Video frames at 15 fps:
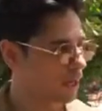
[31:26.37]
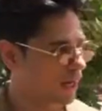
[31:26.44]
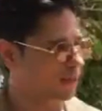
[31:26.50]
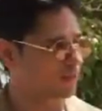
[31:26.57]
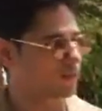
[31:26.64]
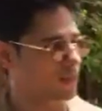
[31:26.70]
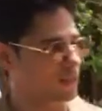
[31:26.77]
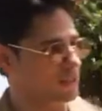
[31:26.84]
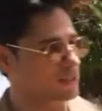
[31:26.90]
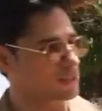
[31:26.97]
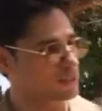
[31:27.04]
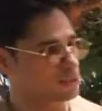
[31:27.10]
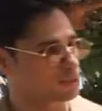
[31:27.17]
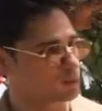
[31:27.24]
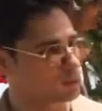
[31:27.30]
our
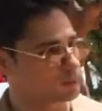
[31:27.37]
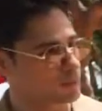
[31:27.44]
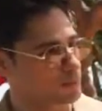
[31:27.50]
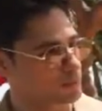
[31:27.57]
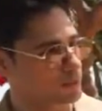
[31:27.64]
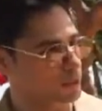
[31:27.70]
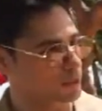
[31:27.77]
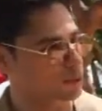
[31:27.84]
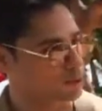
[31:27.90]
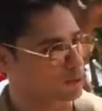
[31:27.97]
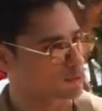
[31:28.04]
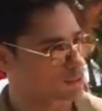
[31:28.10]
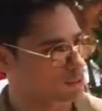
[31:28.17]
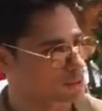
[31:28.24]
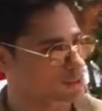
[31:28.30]
fingers to do something
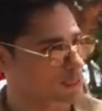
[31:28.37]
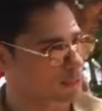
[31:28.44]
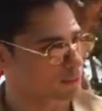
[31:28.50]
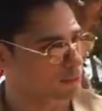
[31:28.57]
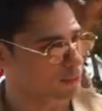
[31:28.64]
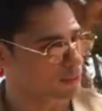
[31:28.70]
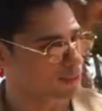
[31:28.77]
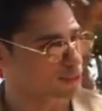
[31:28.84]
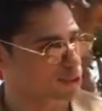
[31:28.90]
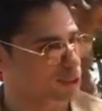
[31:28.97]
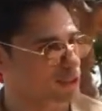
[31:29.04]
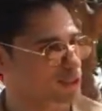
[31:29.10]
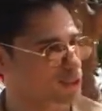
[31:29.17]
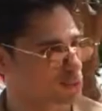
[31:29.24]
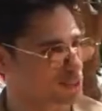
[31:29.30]
good for this time, and then to
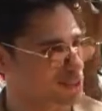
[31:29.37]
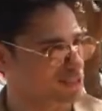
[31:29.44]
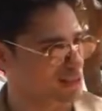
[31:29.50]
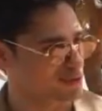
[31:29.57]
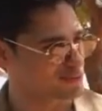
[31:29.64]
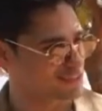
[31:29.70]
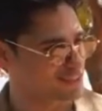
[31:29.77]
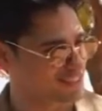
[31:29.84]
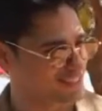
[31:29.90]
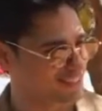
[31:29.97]
just tweet selfies